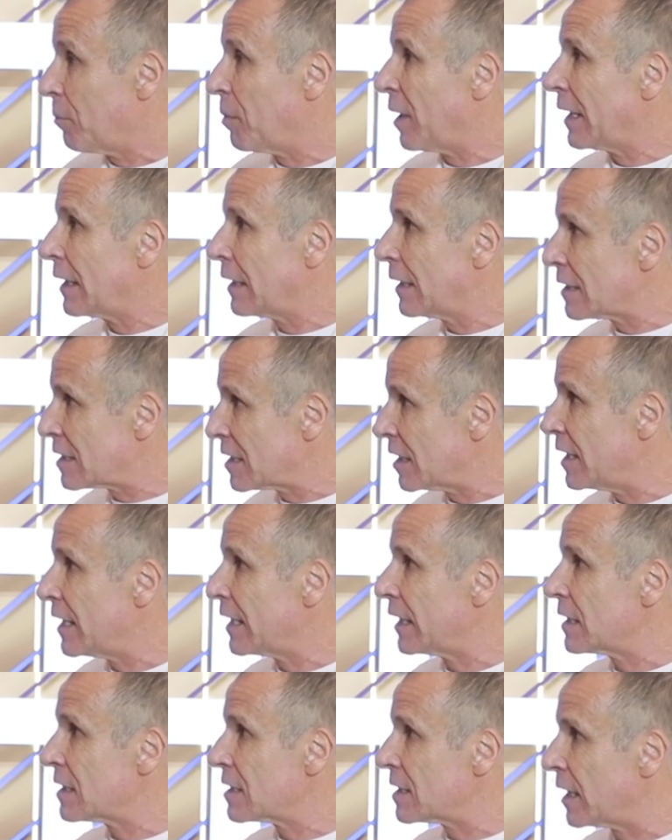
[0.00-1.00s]
by
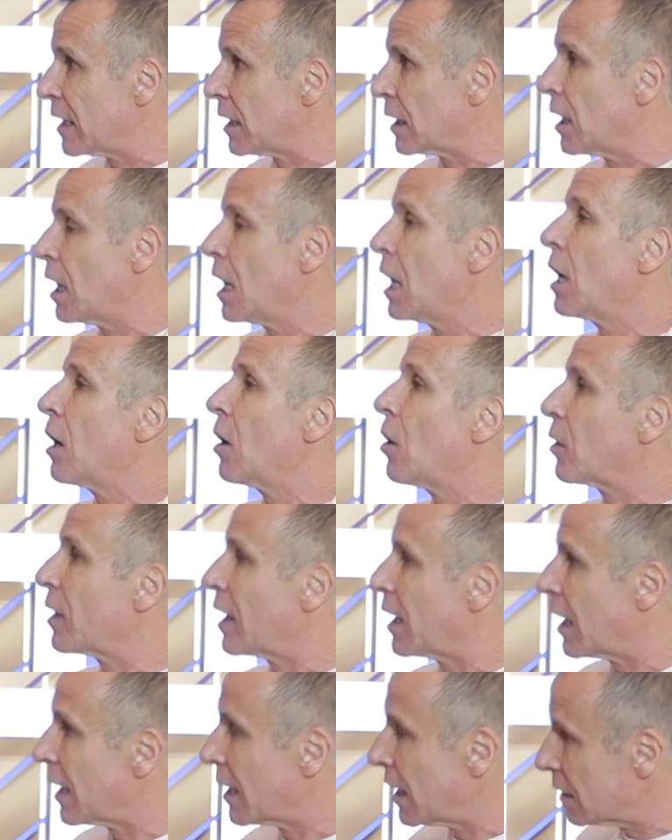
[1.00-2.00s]
listening and saying,
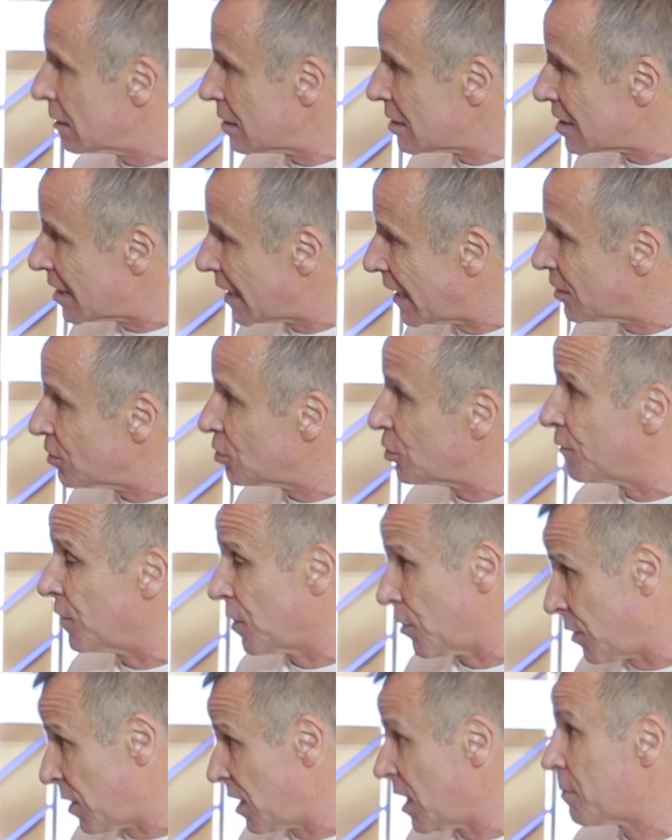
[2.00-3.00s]
okay, I understand you're
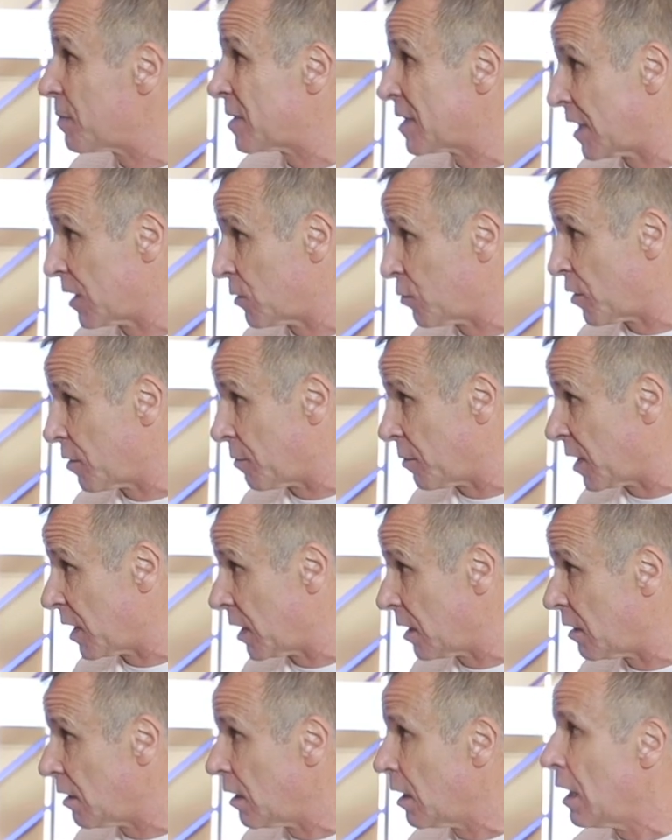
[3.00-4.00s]
very upset with
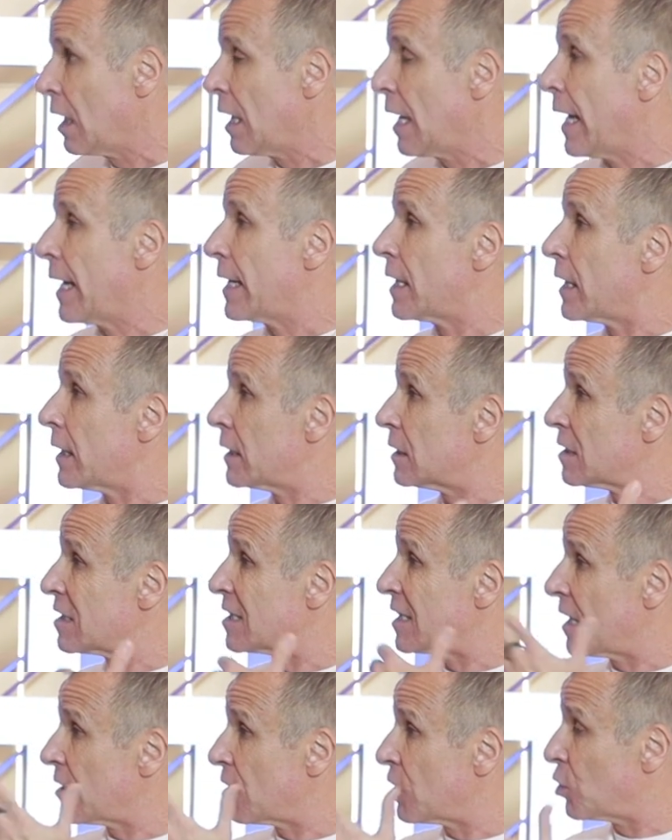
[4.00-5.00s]
me, and I
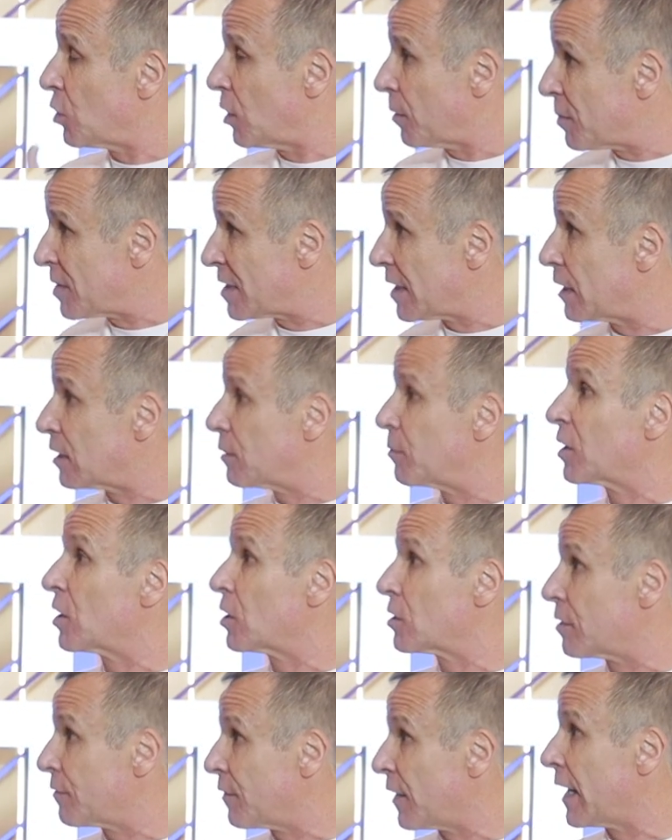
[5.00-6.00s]
understand that you're upset
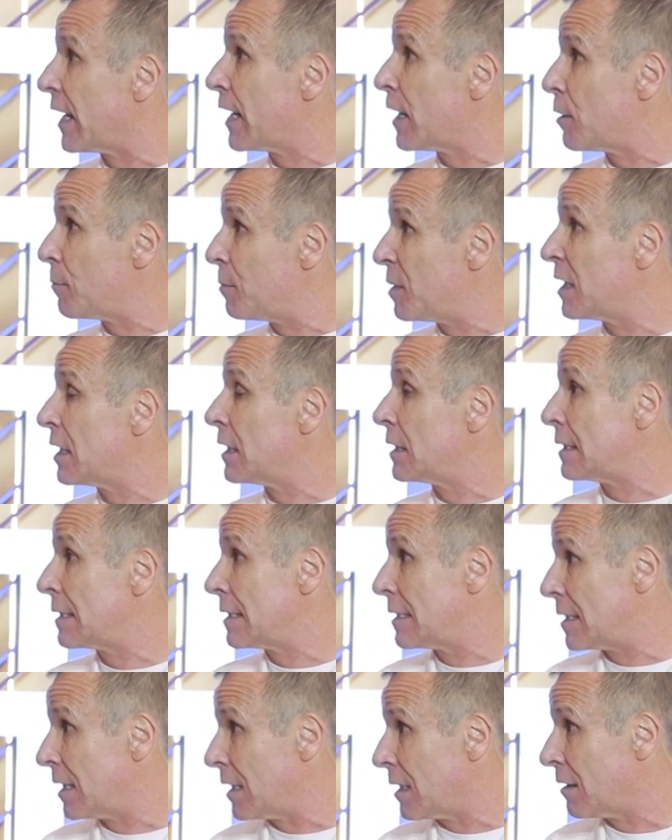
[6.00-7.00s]
because of A, B, and
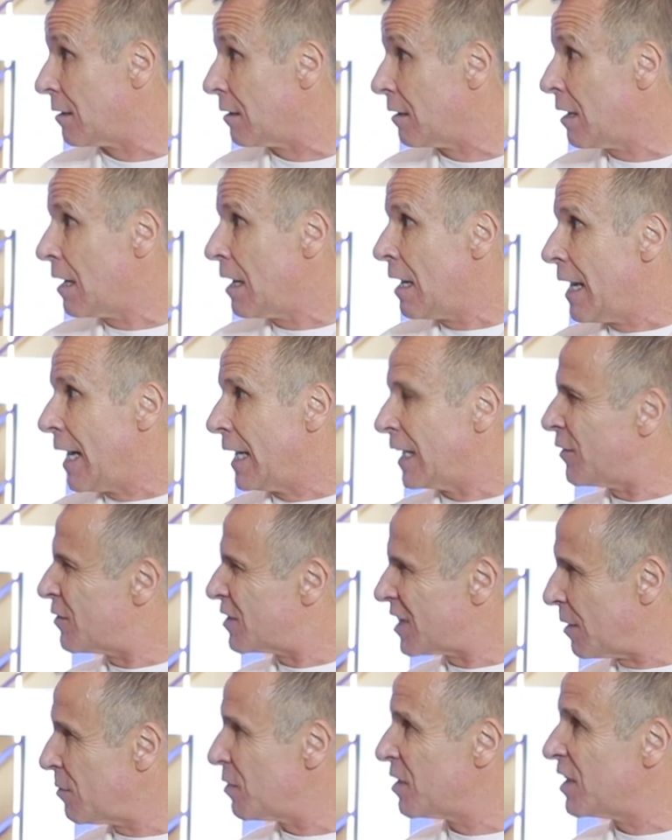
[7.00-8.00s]
C. And if
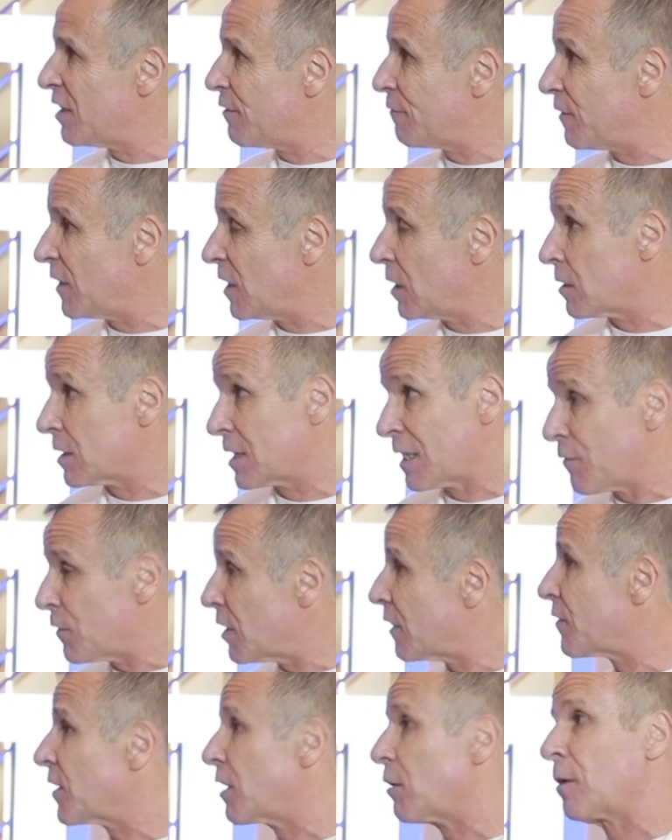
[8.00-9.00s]
somebody feels,
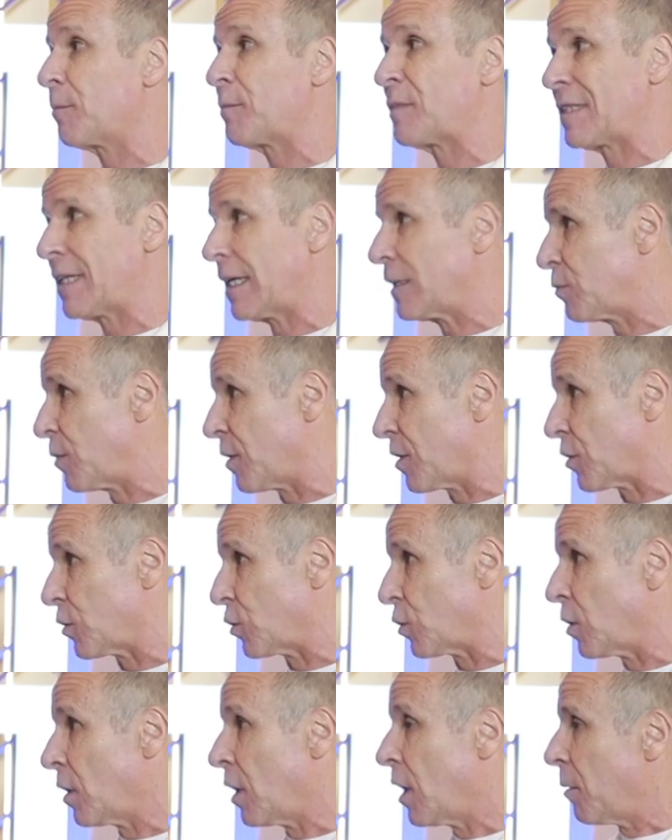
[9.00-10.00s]
even if they're upset with
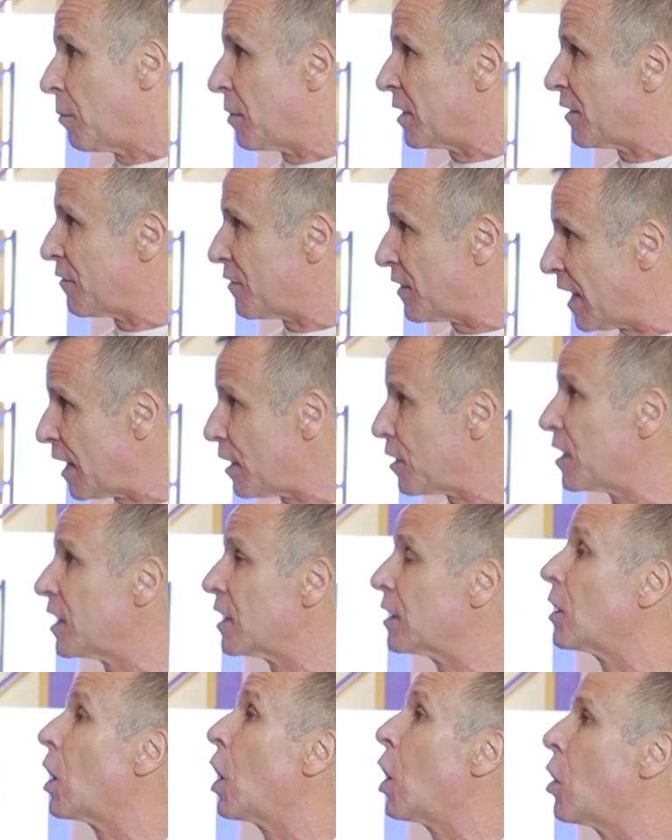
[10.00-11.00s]
you, but if they
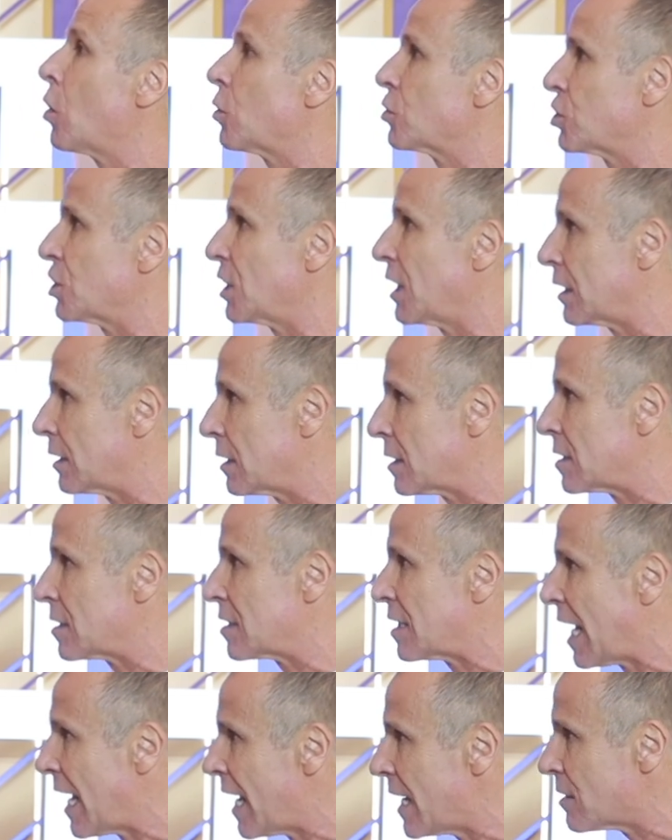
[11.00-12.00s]
think, oh, she
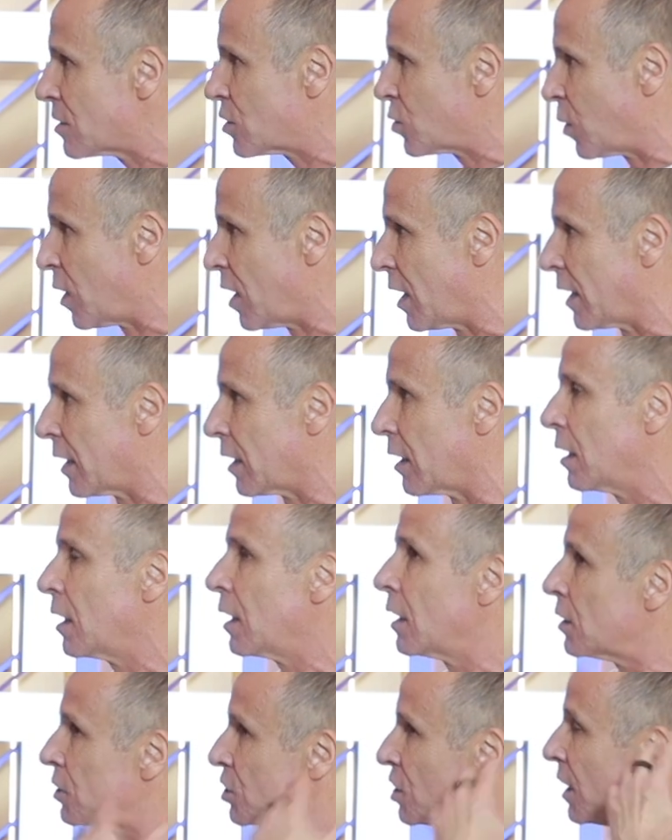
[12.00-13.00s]
understands why,
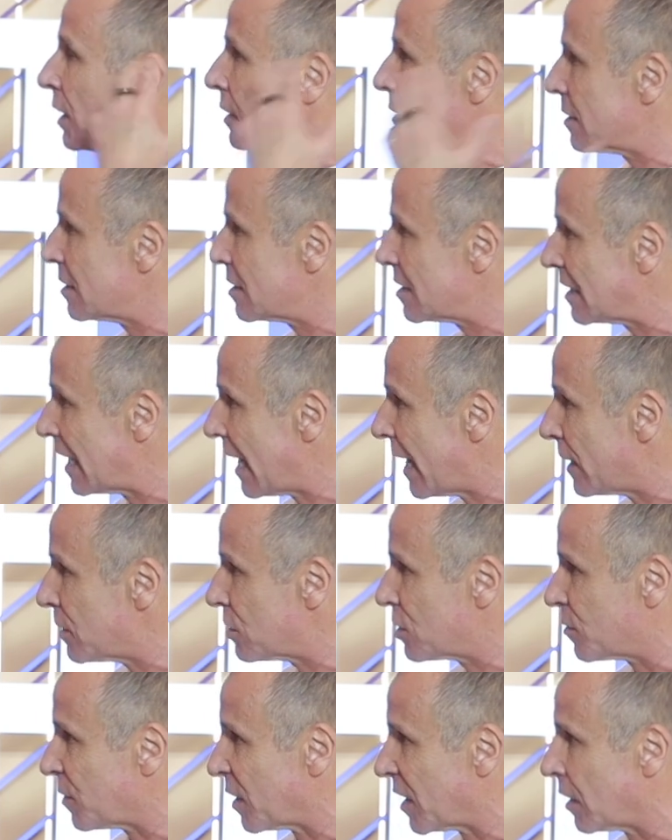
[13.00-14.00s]
she
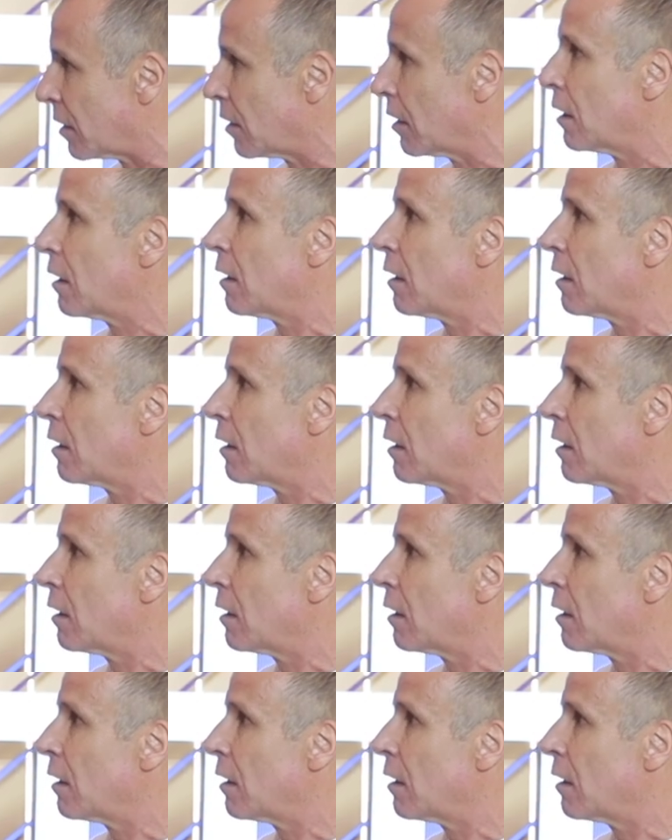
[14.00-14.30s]
understands me,